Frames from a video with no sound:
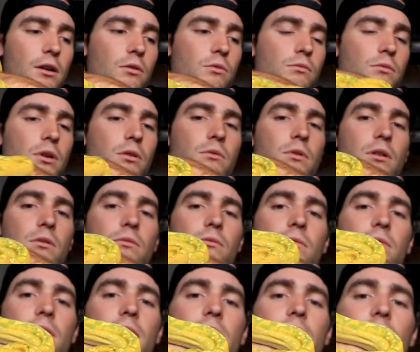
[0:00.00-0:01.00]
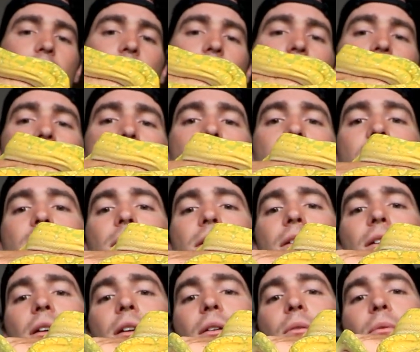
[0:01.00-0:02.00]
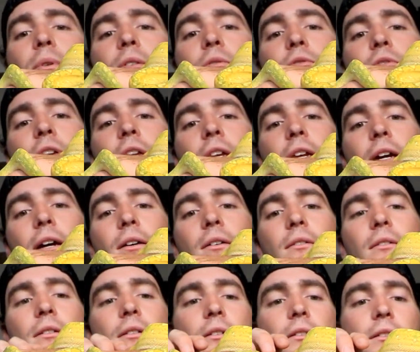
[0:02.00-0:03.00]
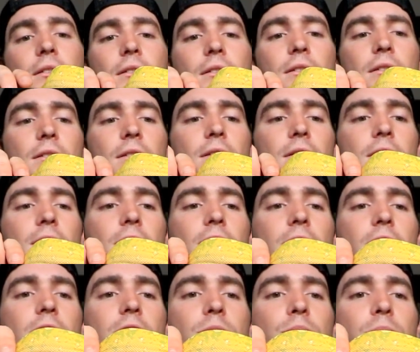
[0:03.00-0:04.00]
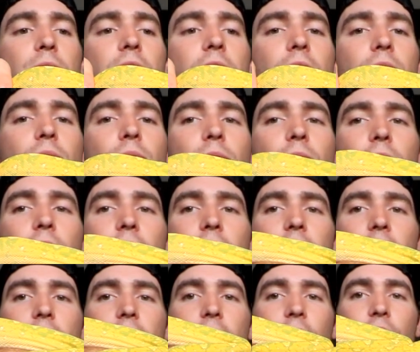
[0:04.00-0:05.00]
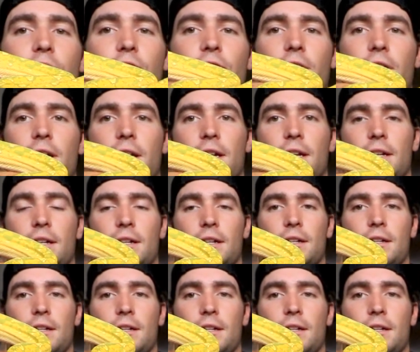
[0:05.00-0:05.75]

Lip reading: Oh, it's okay. I don't want to freak you out. He's being really funny.